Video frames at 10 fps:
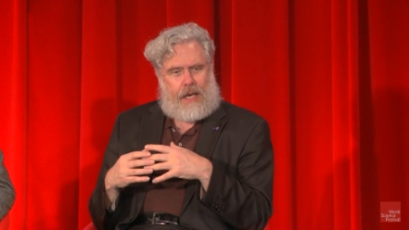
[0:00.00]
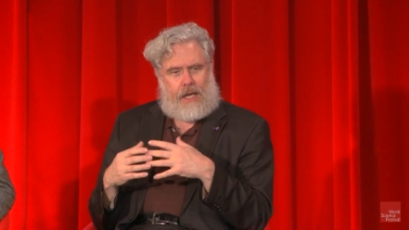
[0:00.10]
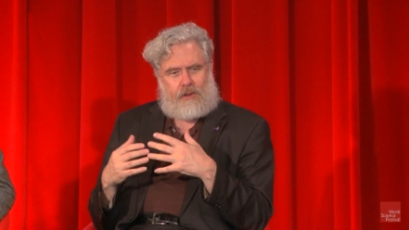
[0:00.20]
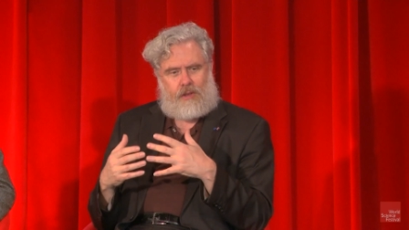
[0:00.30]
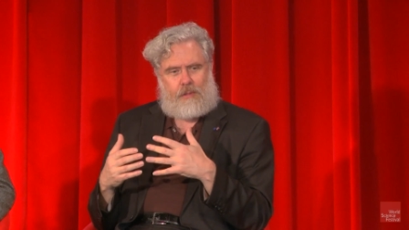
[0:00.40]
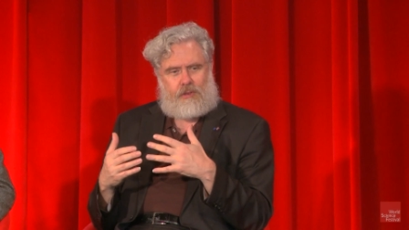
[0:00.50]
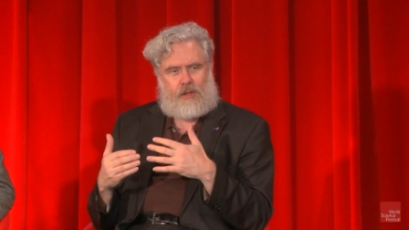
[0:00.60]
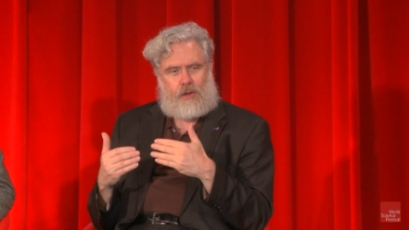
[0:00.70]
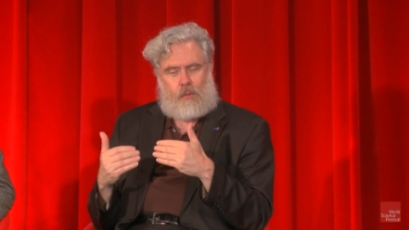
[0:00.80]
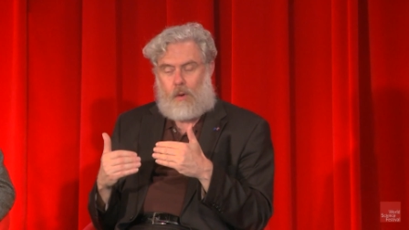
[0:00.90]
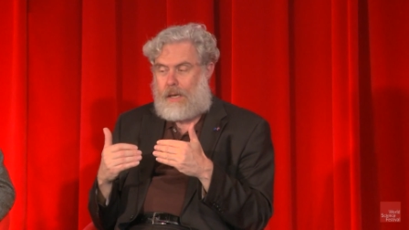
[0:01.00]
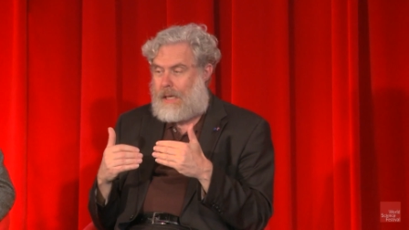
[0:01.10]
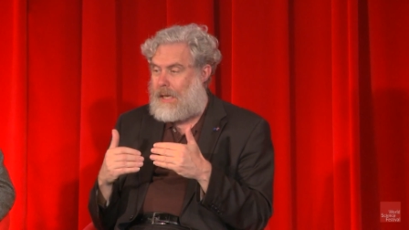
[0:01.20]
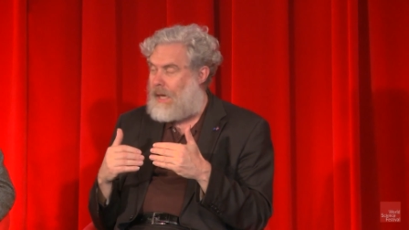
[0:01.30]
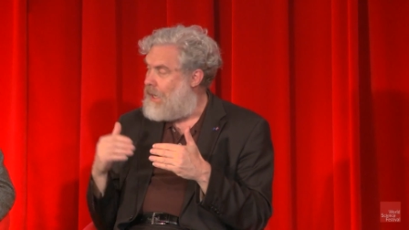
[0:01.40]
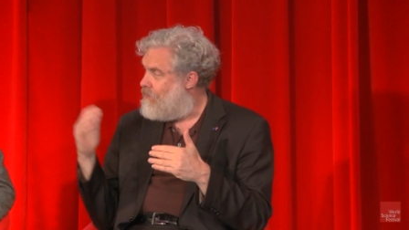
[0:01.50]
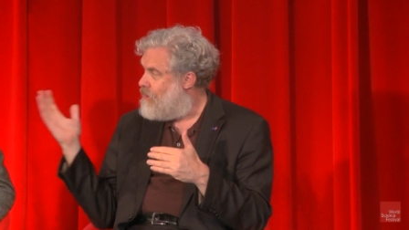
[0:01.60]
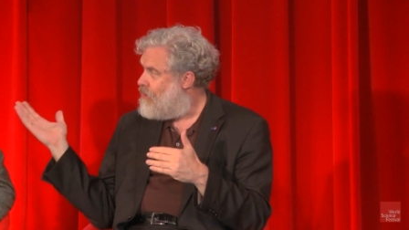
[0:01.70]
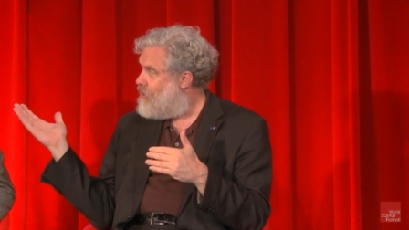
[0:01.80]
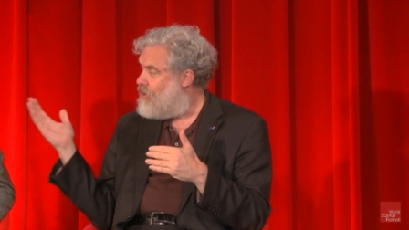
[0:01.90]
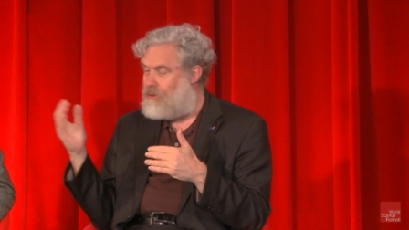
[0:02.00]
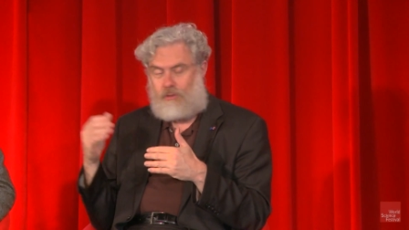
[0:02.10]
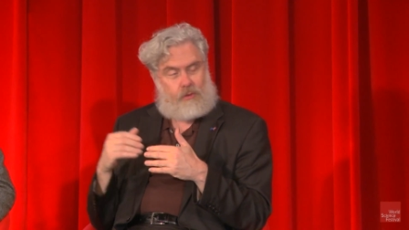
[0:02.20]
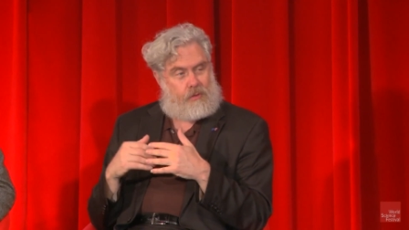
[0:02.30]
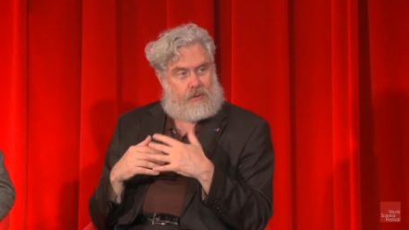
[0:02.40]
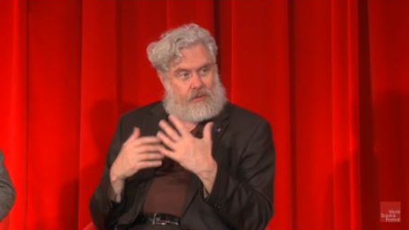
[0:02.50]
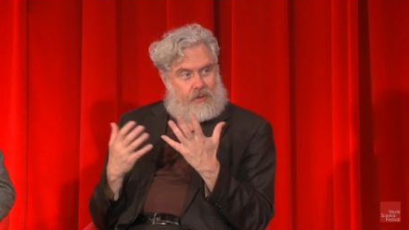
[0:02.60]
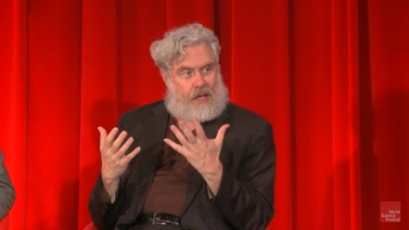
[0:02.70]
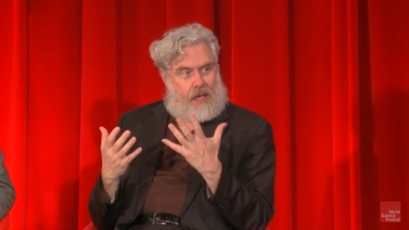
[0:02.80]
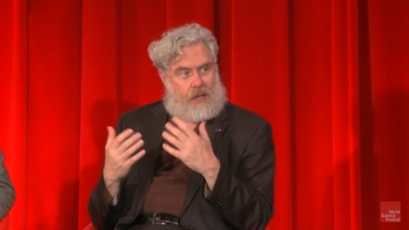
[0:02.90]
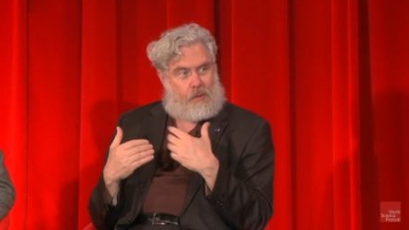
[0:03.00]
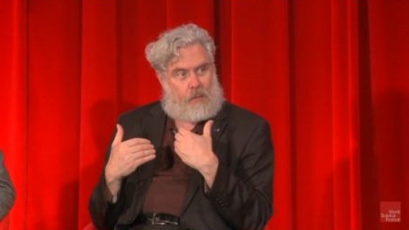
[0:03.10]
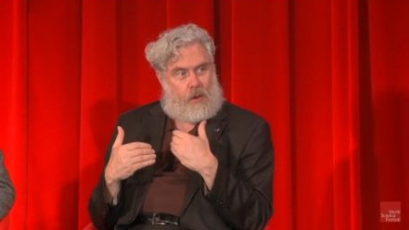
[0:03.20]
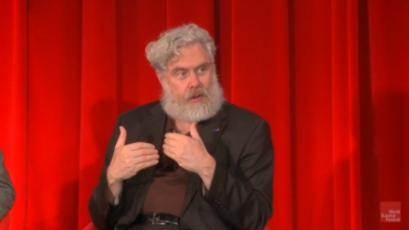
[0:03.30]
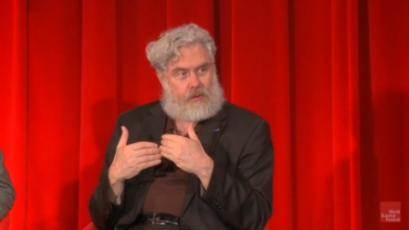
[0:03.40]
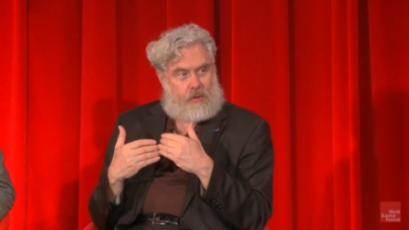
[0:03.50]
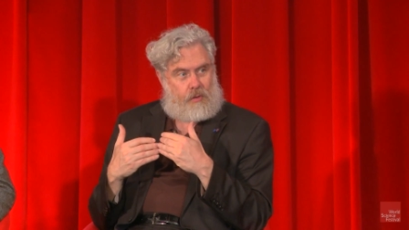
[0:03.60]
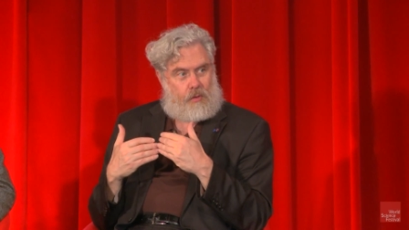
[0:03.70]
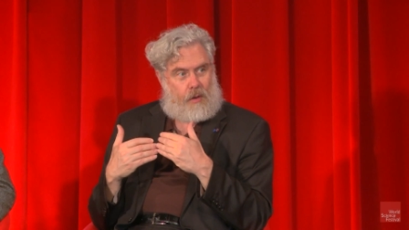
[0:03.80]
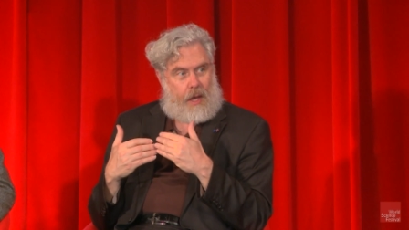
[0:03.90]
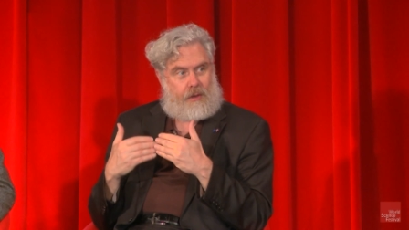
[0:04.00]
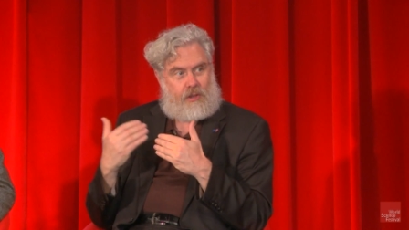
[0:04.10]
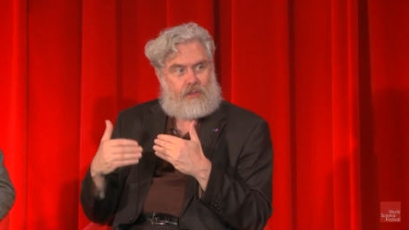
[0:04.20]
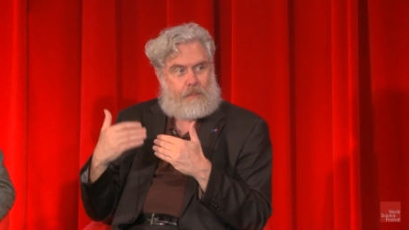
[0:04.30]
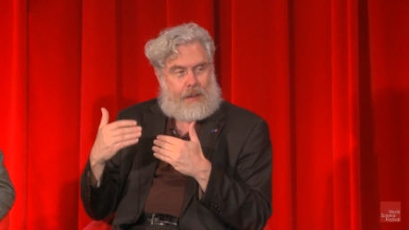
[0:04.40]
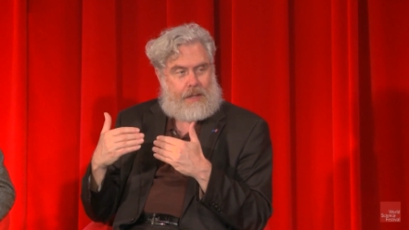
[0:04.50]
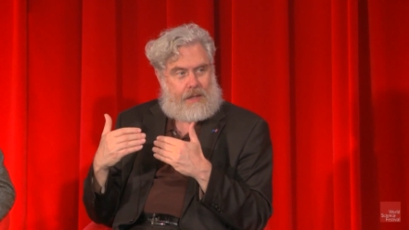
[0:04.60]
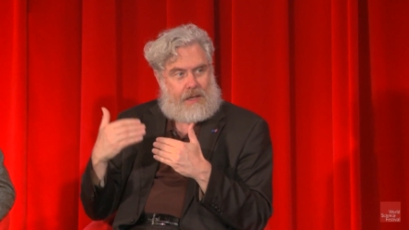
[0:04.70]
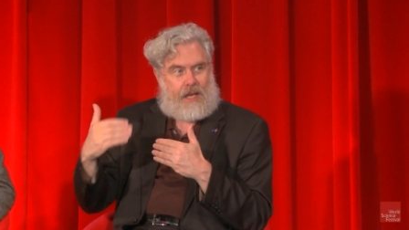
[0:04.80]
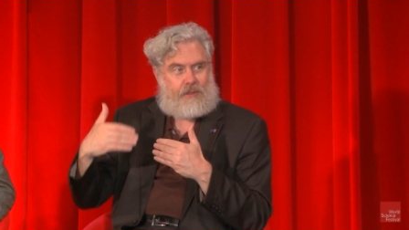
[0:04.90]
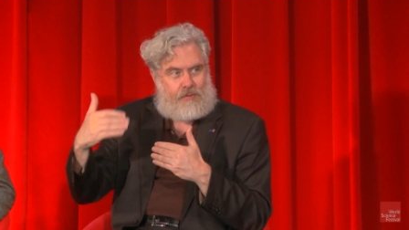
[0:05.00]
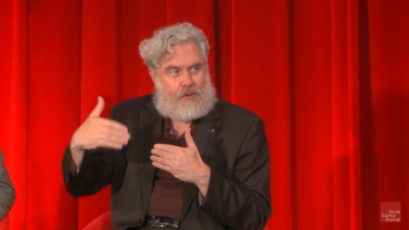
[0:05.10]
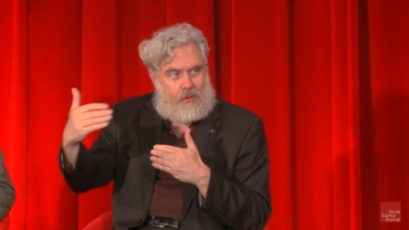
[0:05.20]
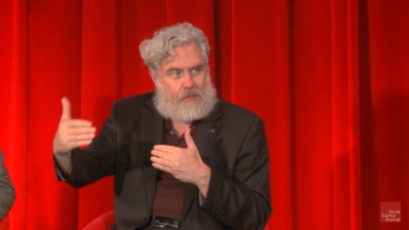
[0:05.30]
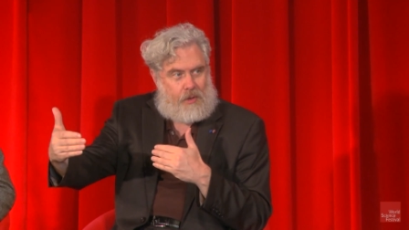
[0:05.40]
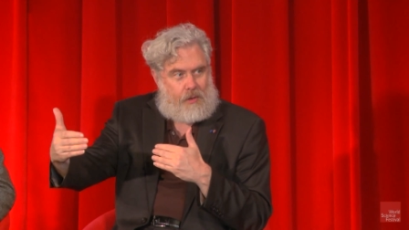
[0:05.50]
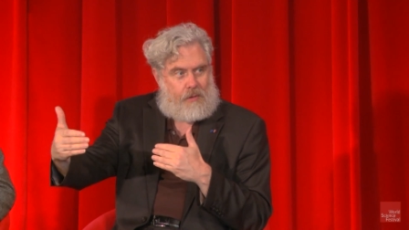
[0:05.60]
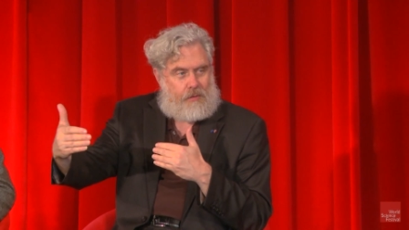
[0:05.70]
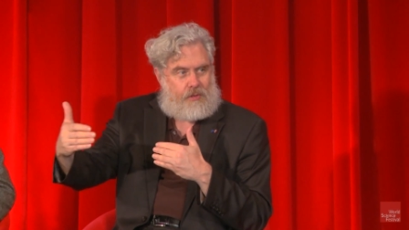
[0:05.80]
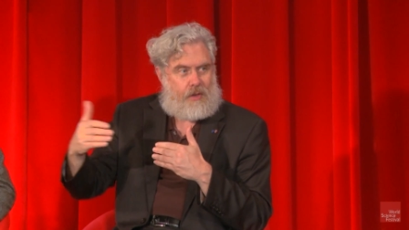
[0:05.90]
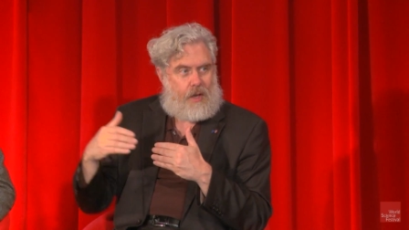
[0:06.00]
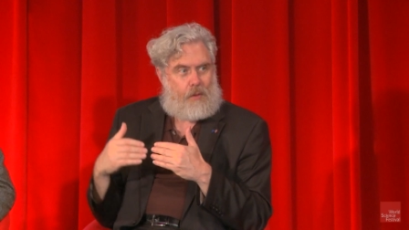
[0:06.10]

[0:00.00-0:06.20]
And to some extent, you want to get ahead of it, just as Drew is saying. We want to anticipate the next few moves.